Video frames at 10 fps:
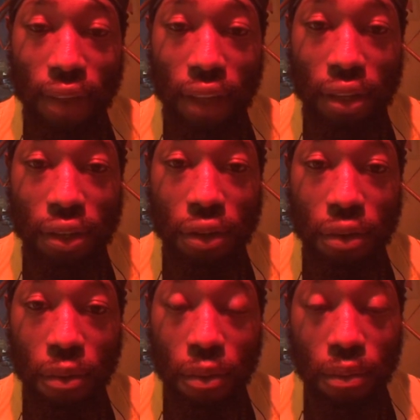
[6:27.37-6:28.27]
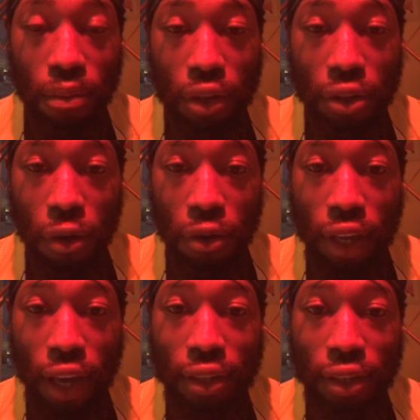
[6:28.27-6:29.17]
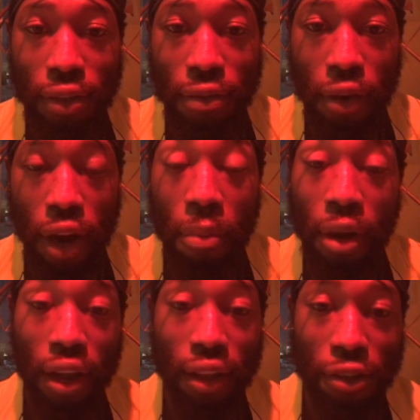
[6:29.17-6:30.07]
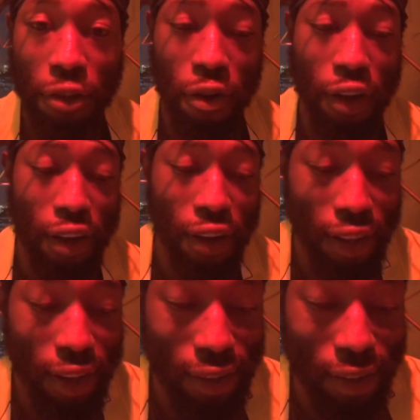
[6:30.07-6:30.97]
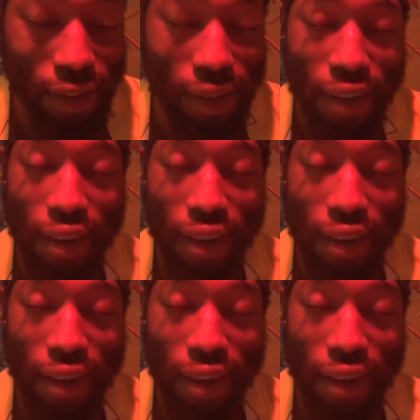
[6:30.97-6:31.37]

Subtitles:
this whole Texas phenomena that's going on? That's